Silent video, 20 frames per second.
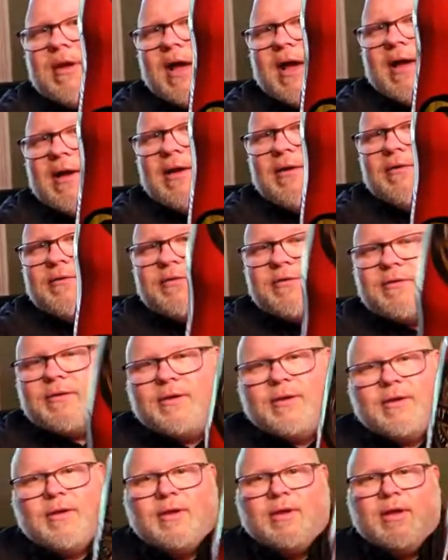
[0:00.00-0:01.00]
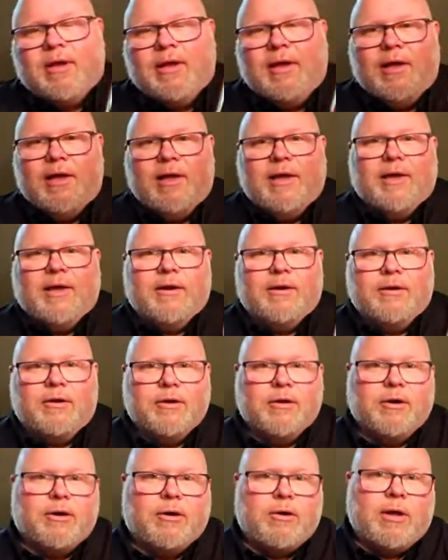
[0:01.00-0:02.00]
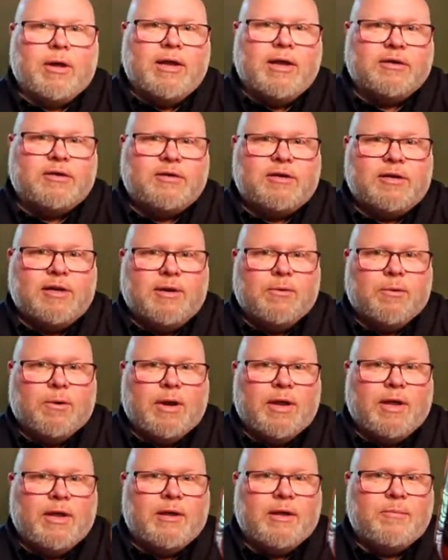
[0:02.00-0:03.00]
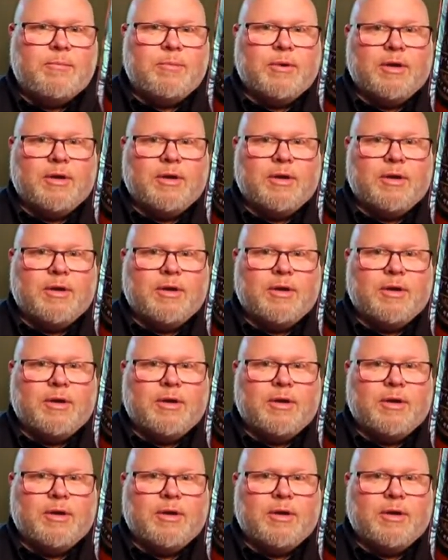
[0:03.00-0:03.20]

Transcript: Case, and good old HT Red.